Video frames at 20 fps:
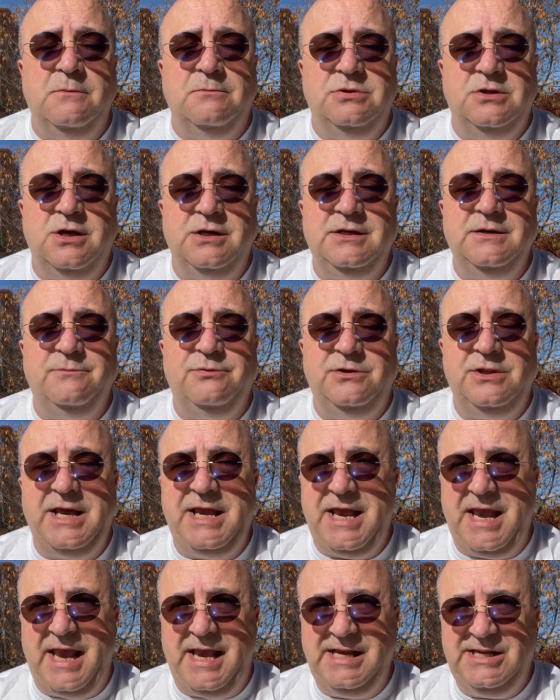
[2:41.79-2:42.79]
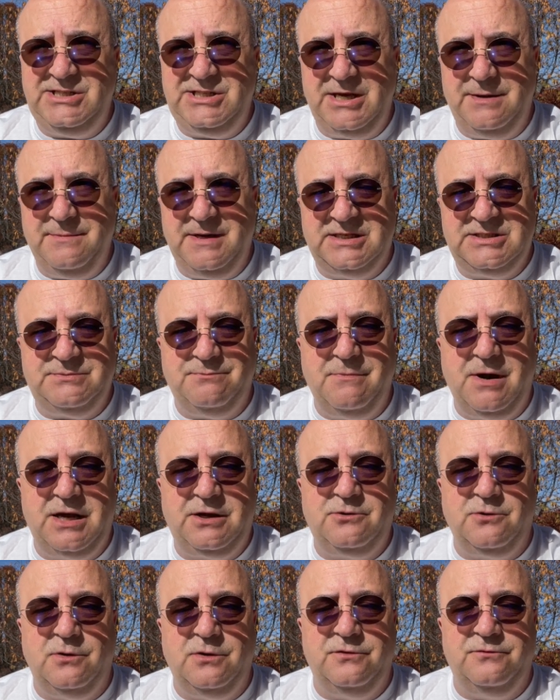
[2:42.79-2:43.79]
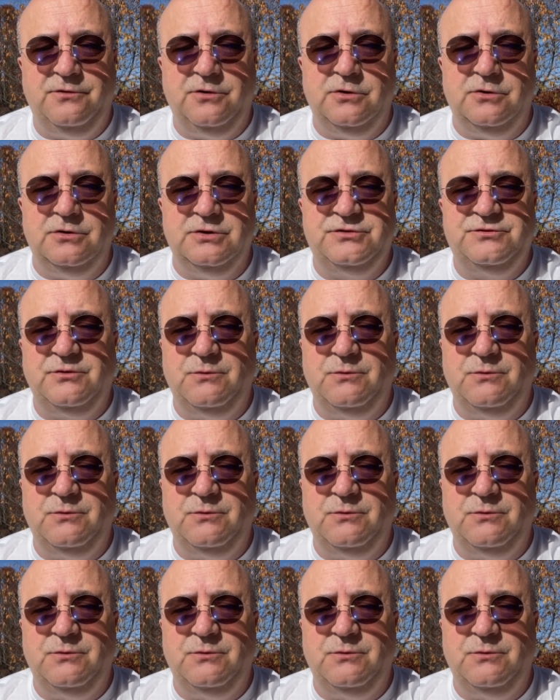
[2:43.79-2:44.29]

plug-and-play HMS microinverters